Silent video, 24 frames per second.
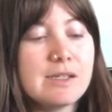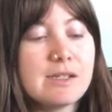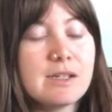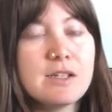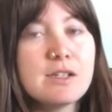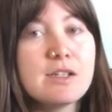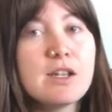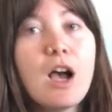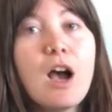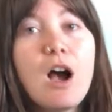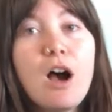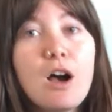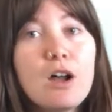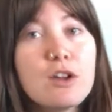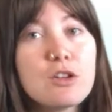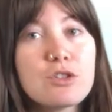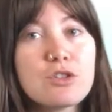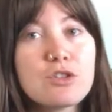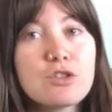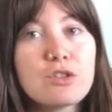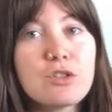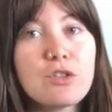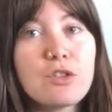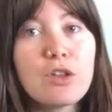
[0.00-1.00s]
to
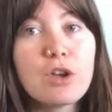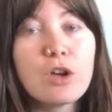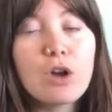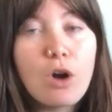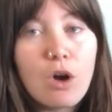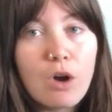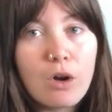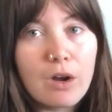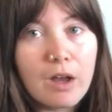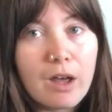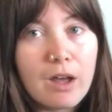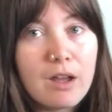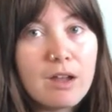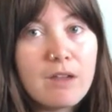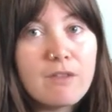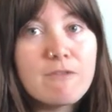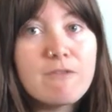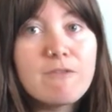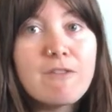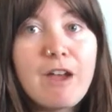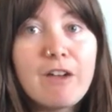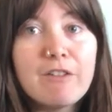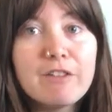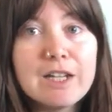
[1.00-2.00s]
touch the collar
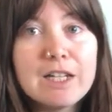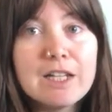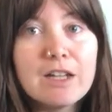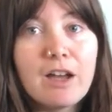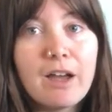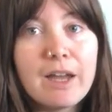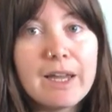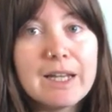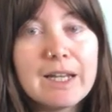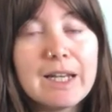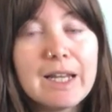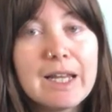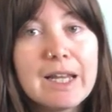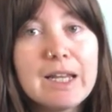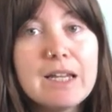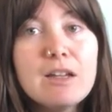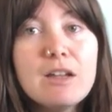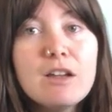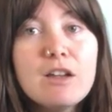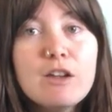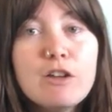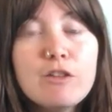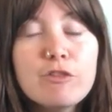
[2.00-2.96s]
very lightly